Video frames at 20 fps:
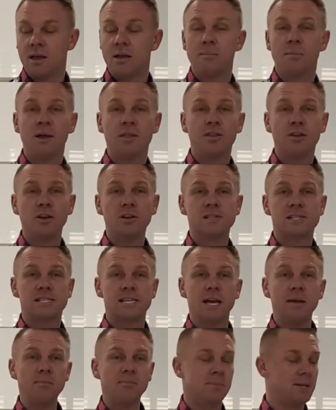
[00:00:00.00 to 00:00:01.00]
My third
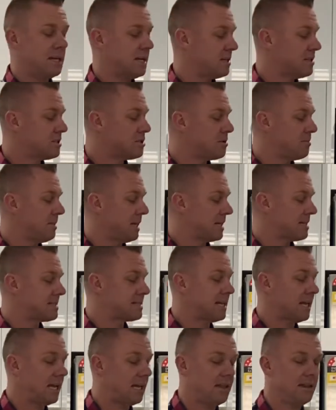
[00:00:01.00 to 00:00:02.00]
step is to
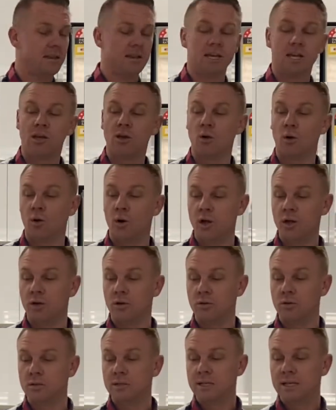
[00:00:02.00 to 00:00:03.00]
mix in the
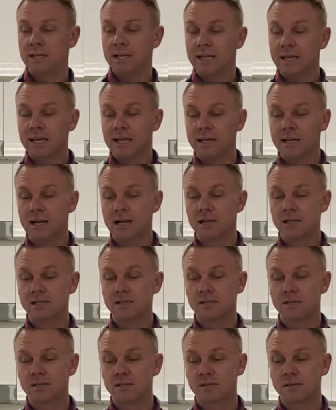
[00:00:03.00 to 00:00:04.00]
oil. It
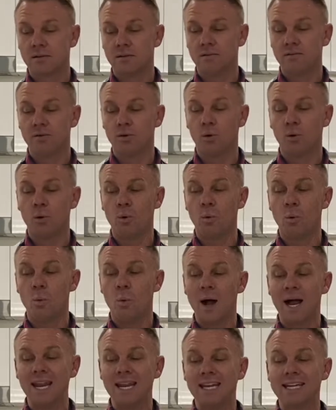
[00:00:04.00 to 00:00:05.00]
asks for
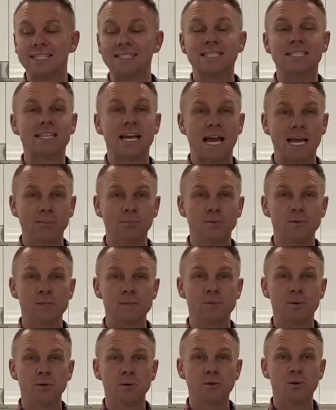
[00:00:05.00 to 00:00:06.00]
1
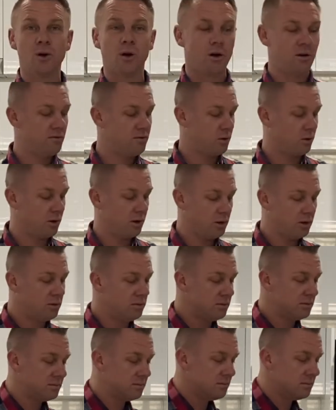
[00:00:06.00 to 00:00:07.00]
tablespoon of
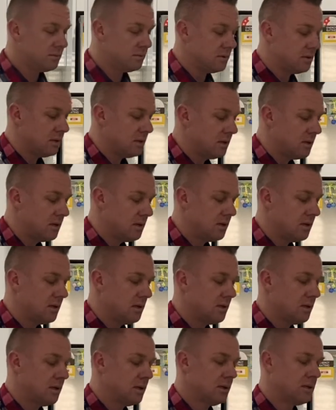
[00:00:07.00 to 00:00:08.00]
oil.
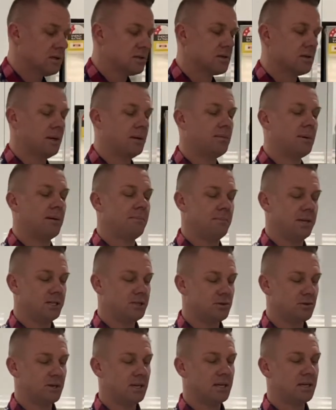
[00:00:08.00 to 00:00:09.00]
So my
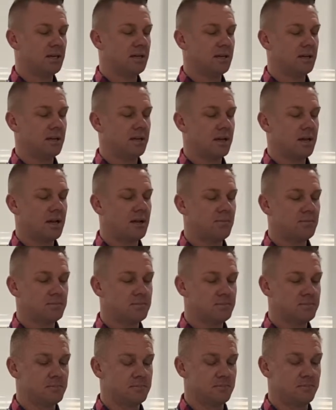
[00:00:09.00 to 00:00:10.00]
measuring
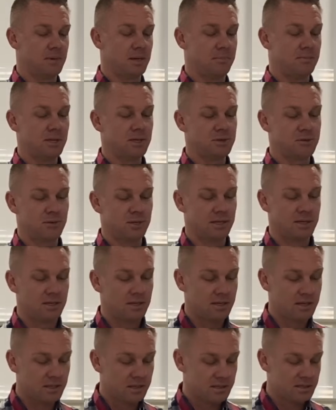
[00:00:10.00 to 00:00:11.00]
cup, my
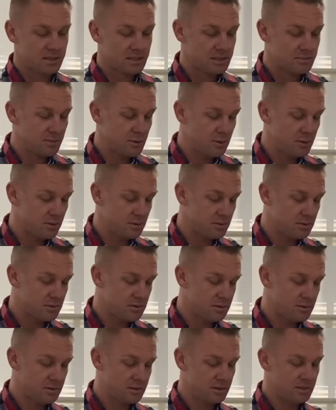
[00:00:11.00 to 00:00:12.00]
measuring
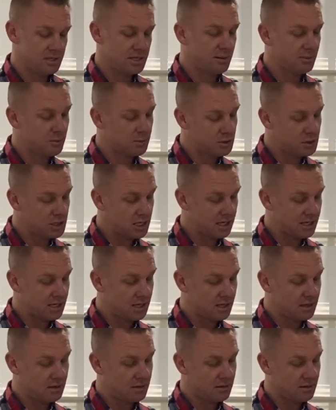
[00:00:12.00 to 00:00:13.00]
spoons, double
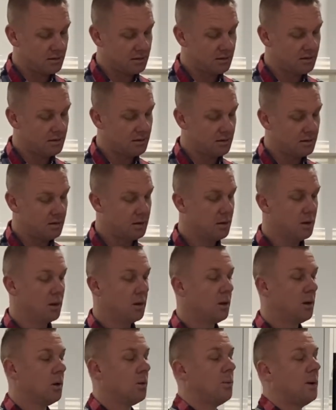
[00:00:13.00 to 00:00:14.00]
checking,
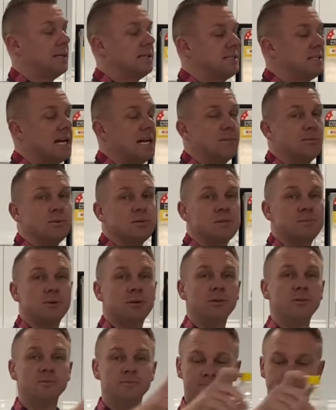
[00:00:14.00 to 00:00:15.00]
1
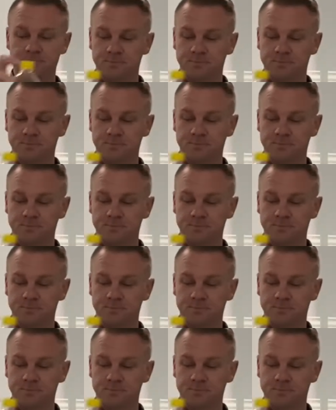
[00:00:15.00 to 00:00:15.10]
tablespoon.